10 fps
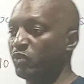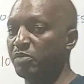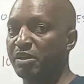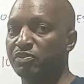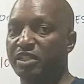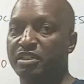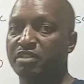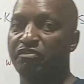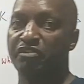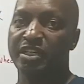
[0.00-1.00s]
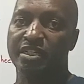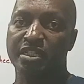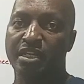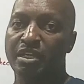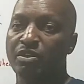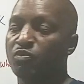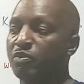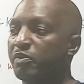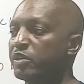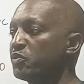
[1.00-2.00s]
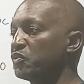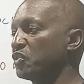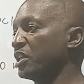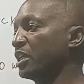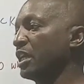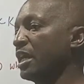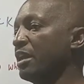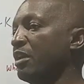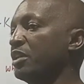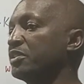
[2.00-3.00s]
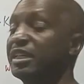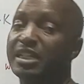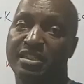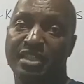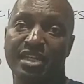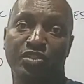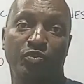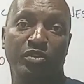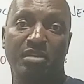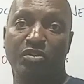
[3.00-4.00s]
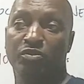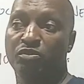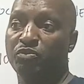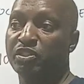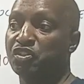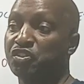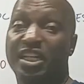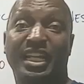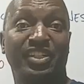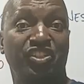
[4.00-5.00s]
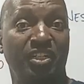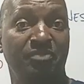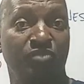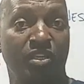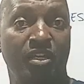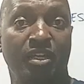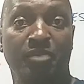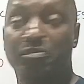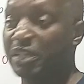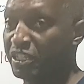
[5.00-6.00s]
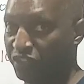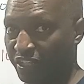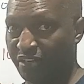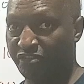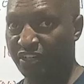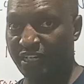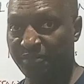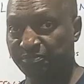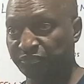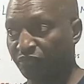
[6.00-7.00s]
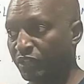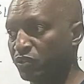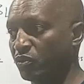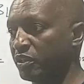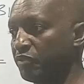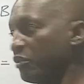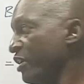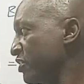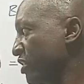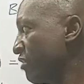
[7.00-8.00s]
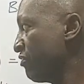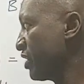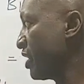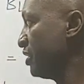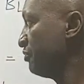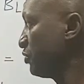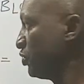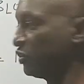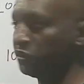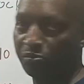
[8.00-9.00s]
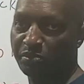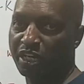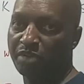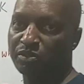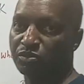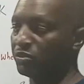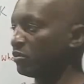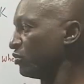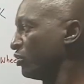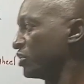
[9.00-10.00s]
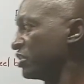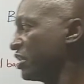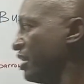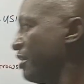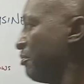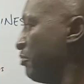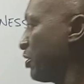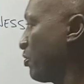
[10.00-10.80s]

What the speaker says: wheelbarrows are different. We were using a standard size wheelbarrow, which is a Lasher, made in South Africa. So if you're in South Africa, you should be able to not be